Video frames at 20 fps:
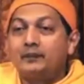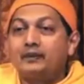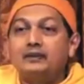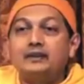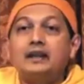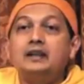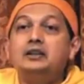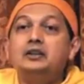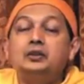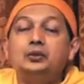
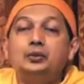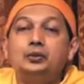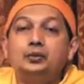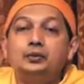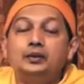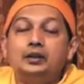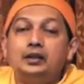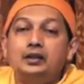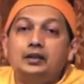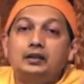Then
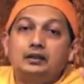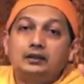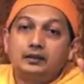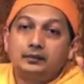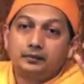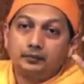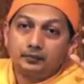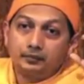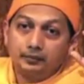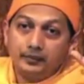you
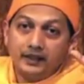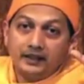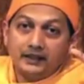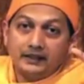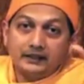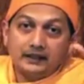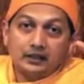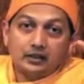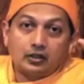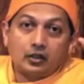make
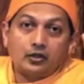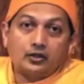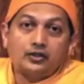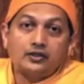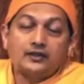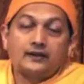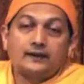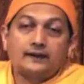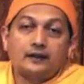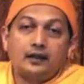it a
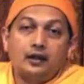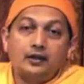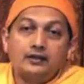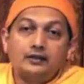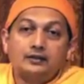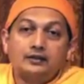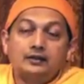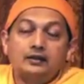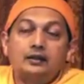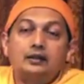conscious thought,